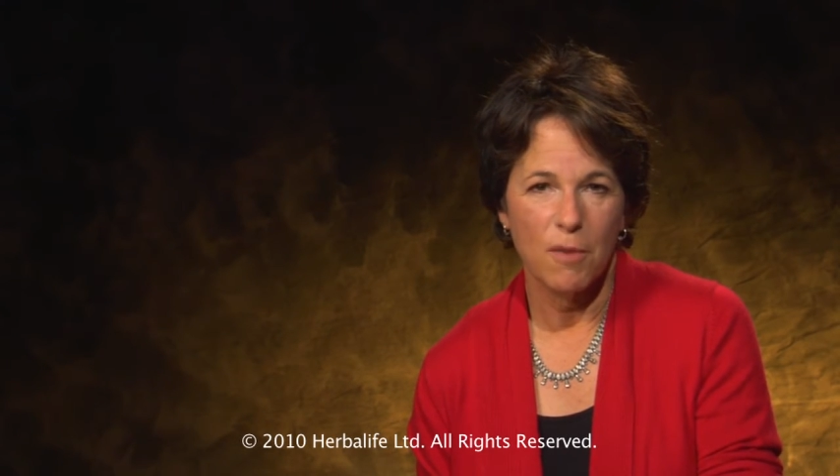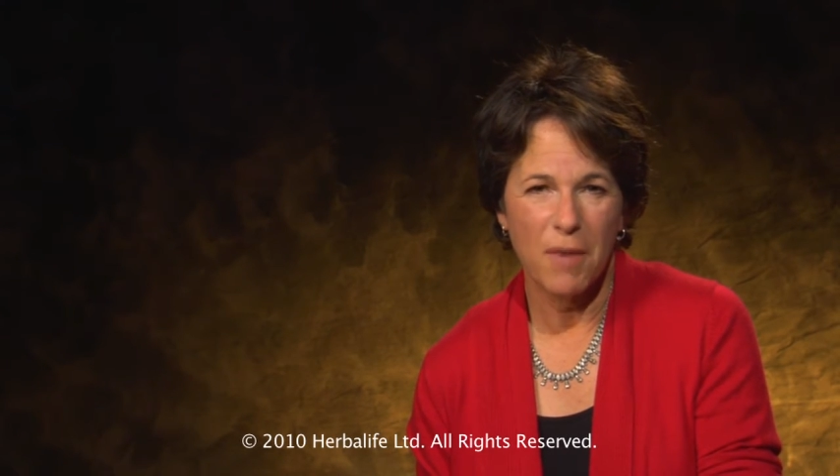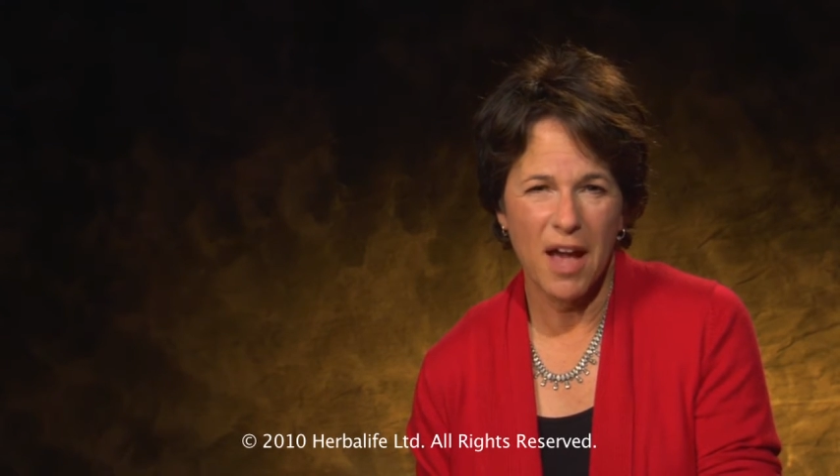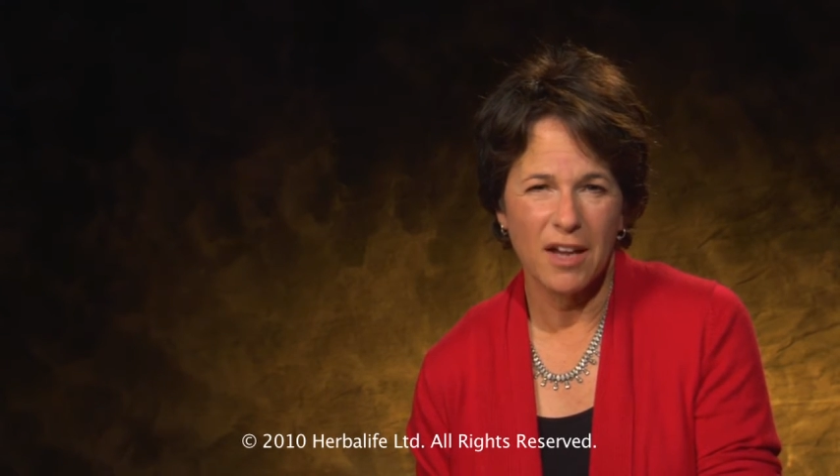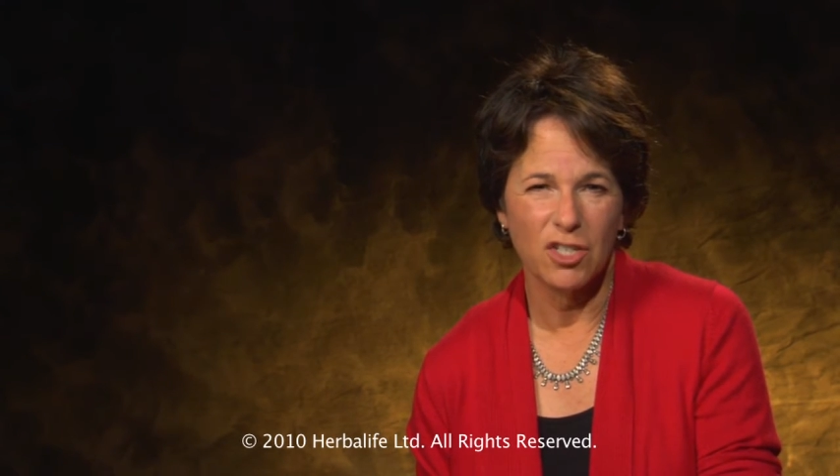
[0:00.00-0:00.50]

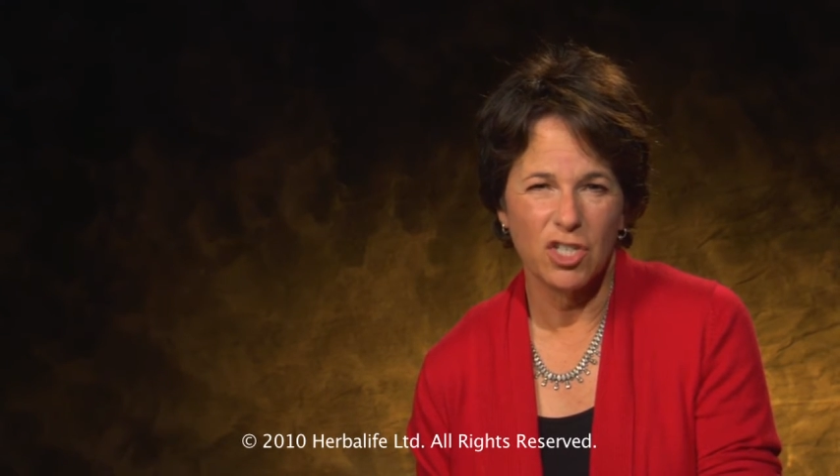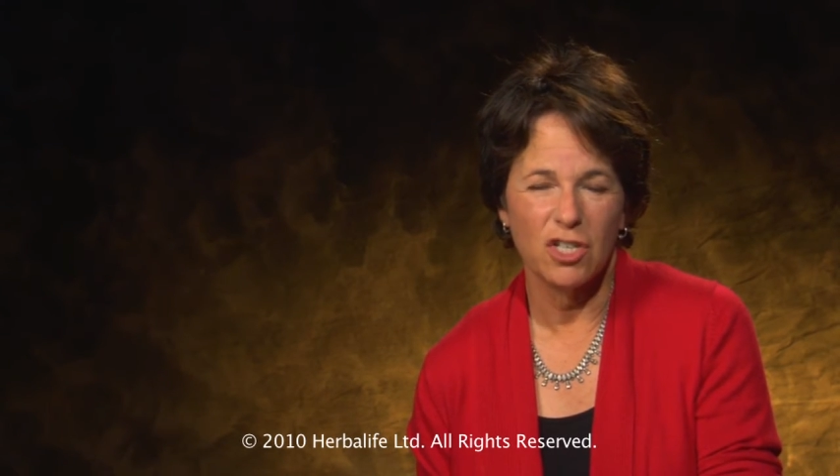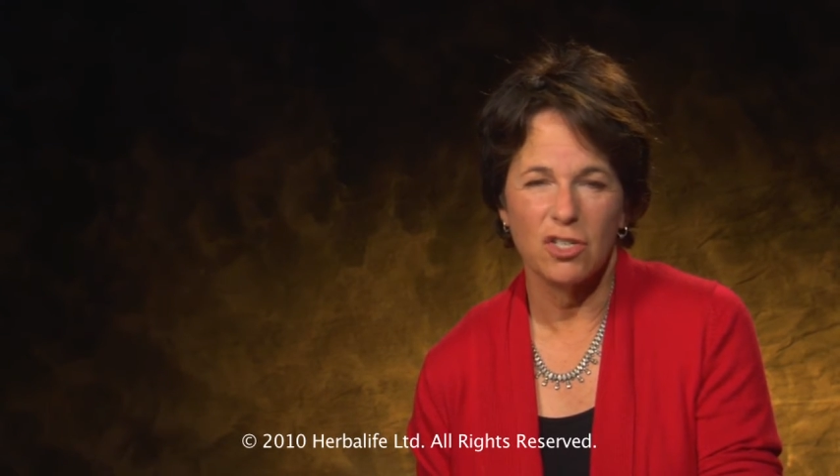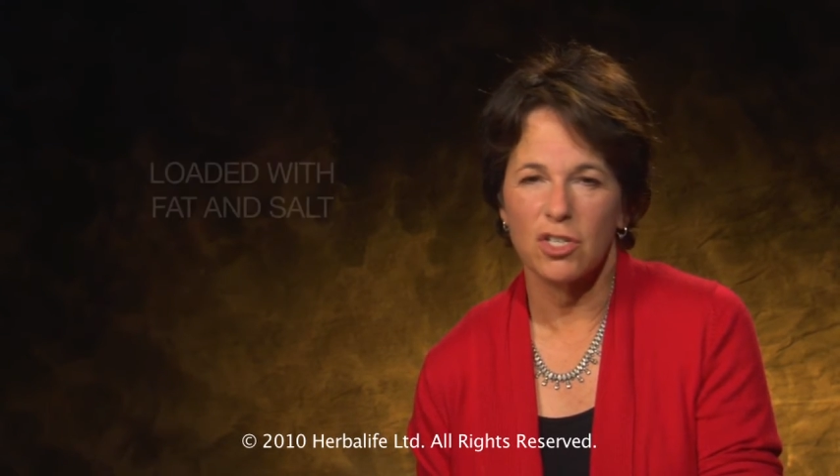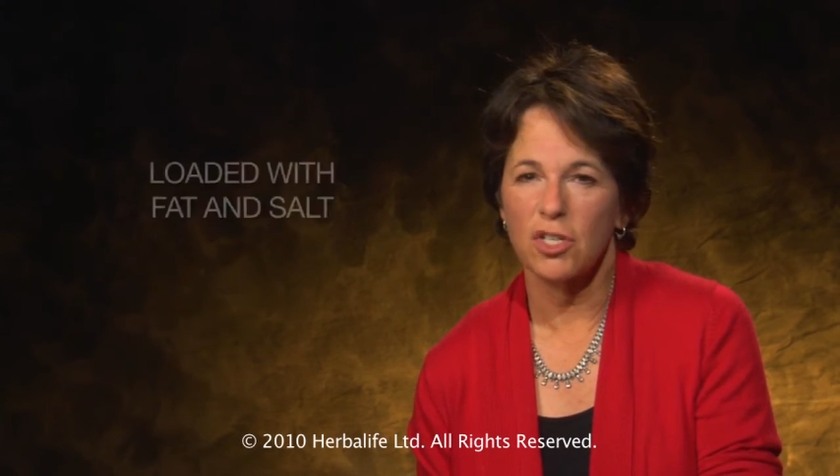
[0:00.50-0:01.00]
mac and
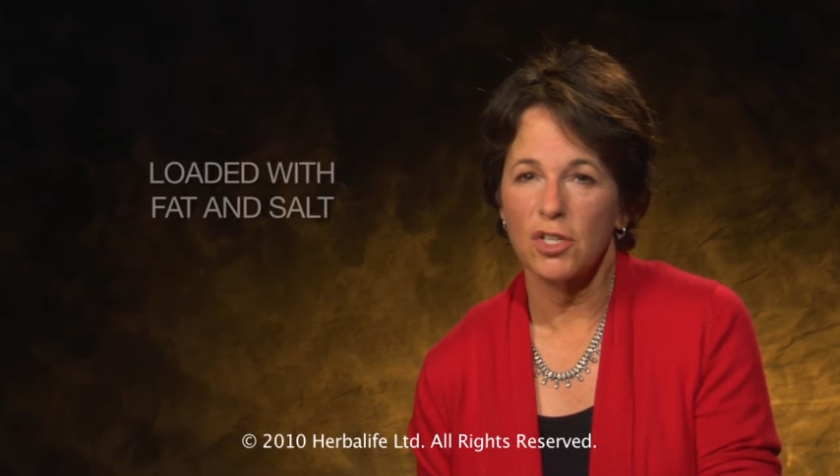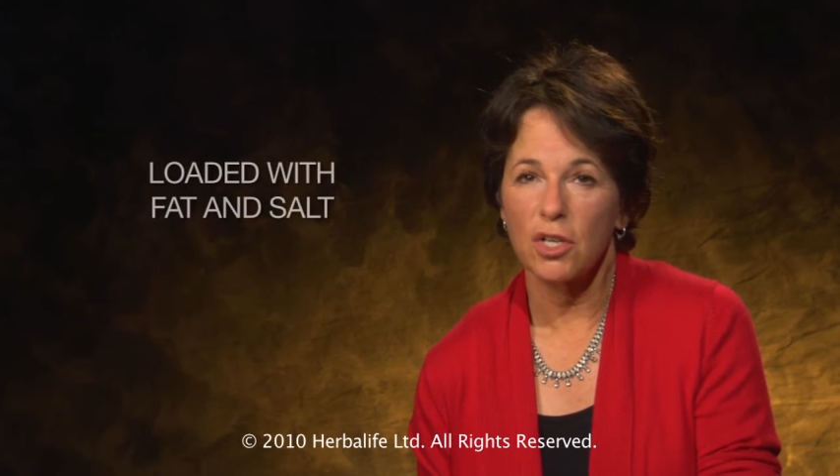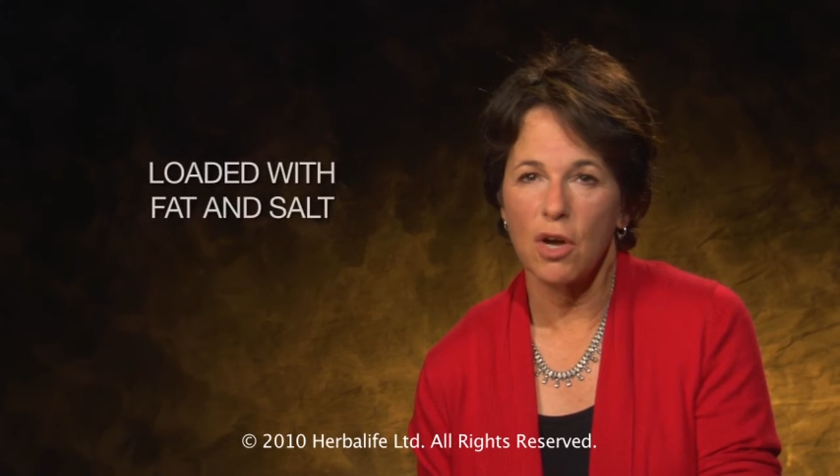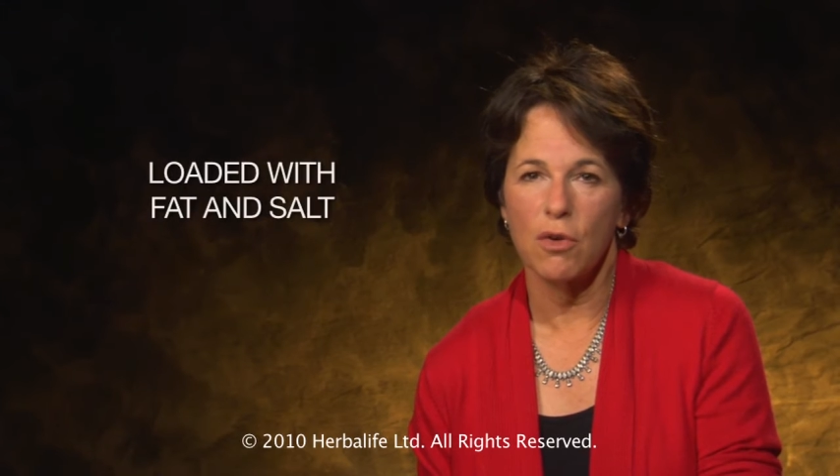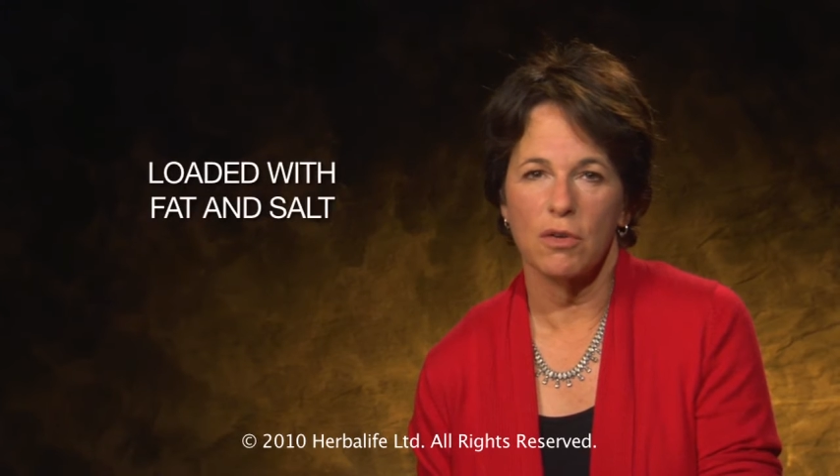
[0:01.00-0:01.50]
cheese is
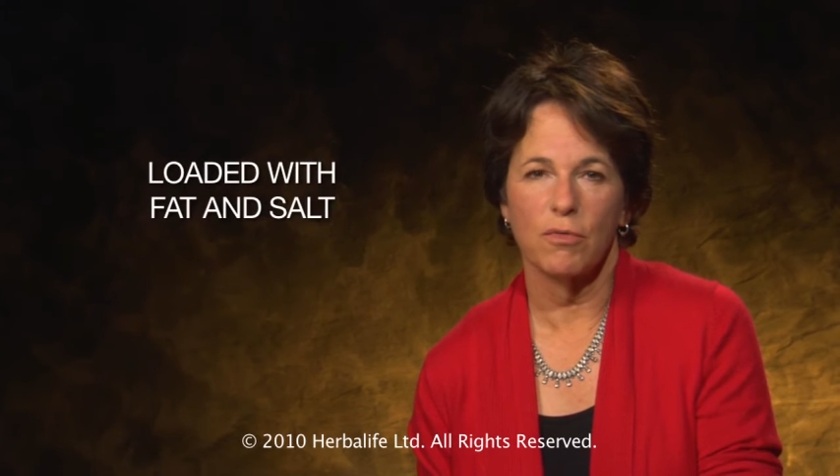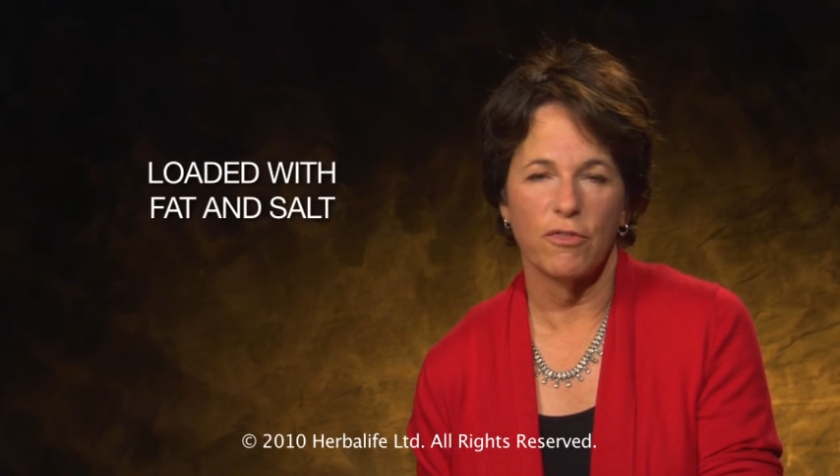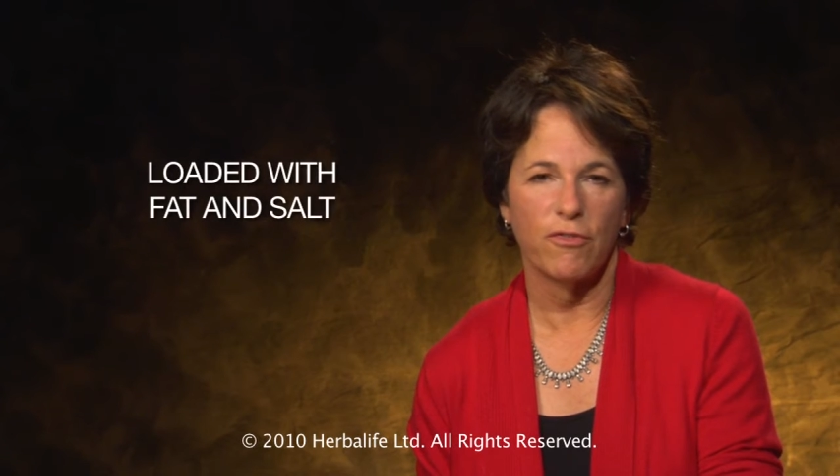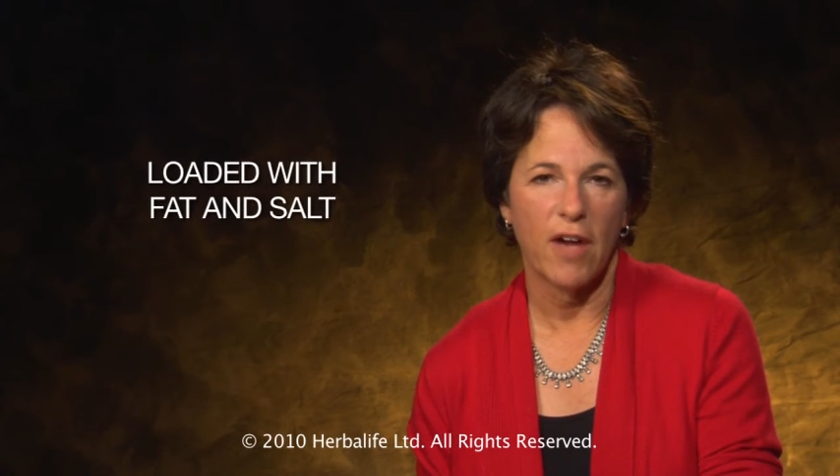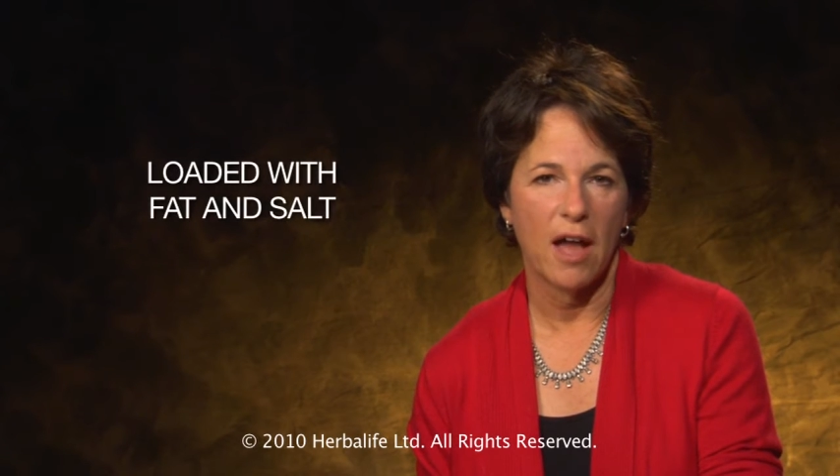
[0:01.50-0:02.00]
loaded
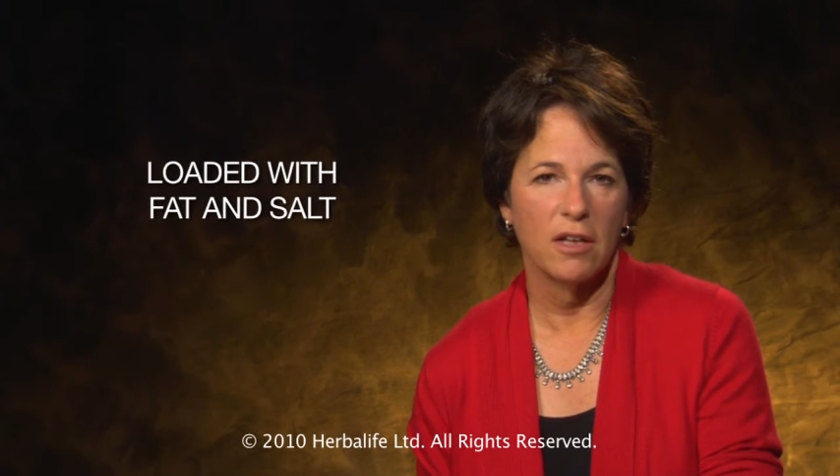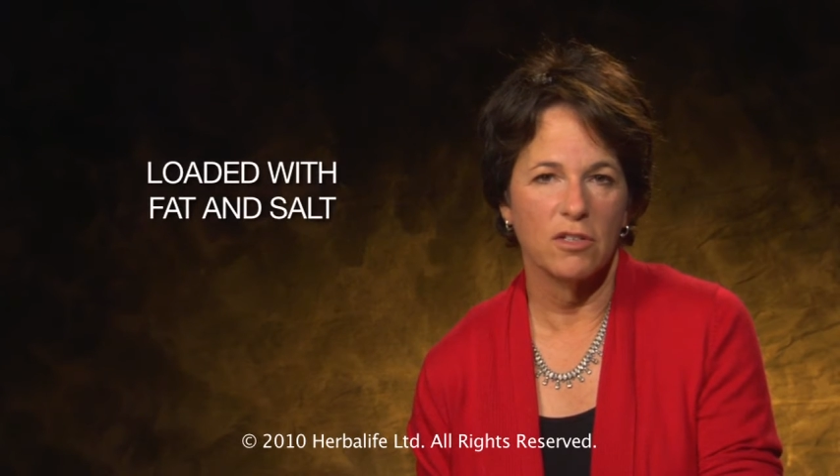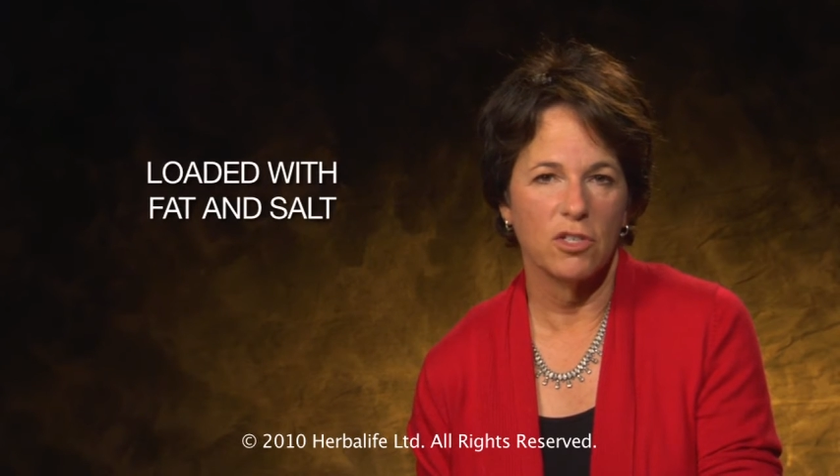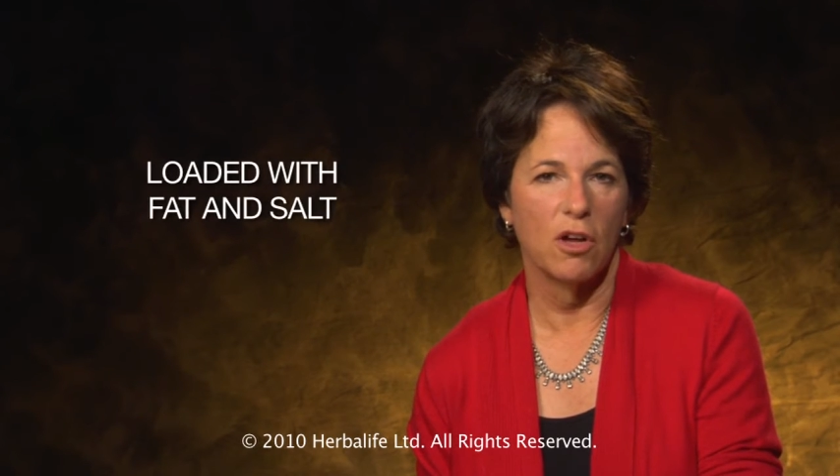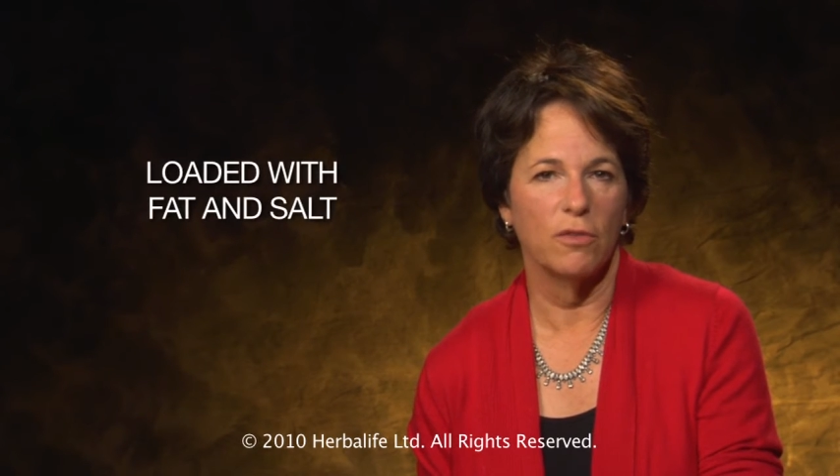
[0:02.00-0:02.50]
with fat
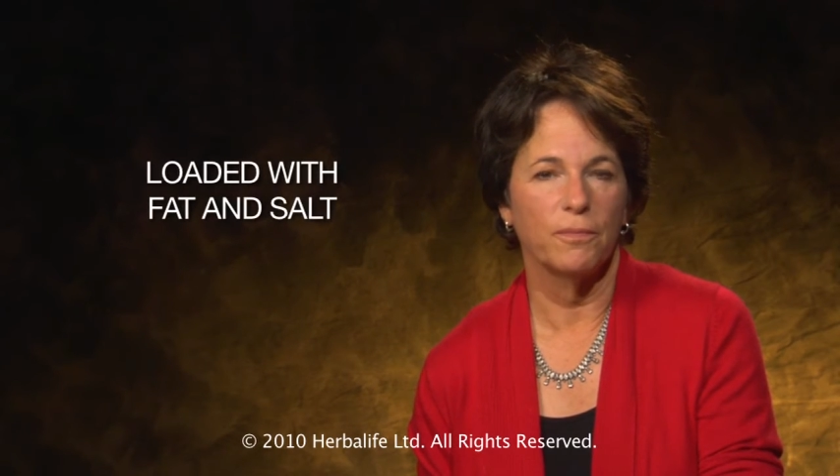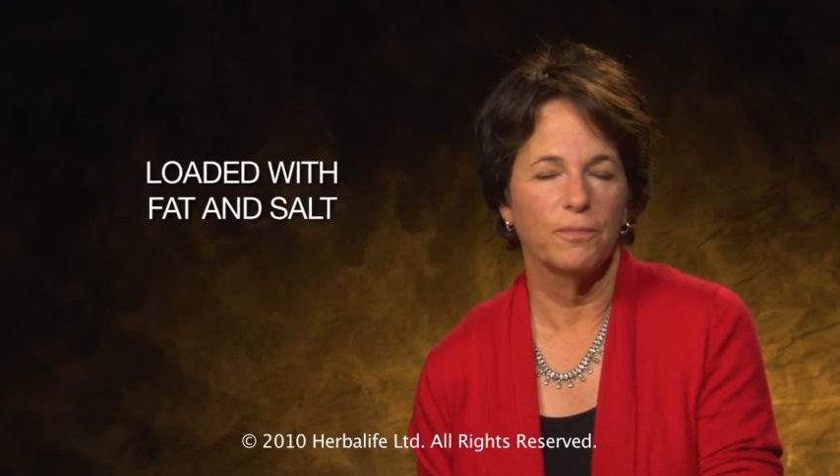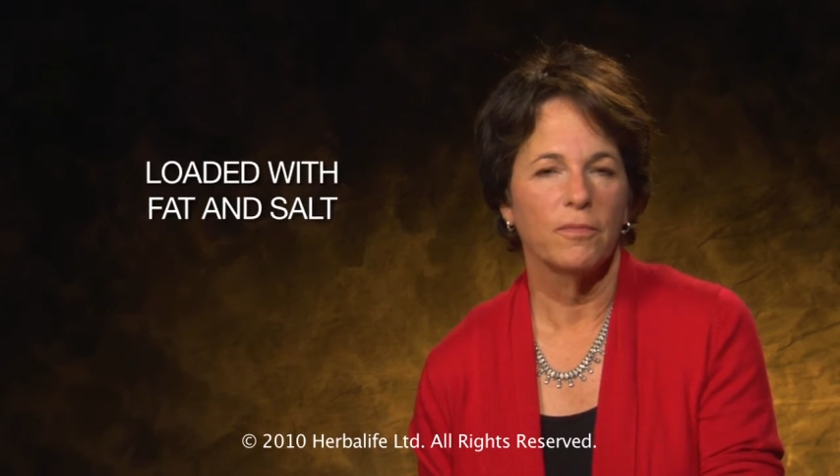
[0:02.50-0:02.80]
and salt.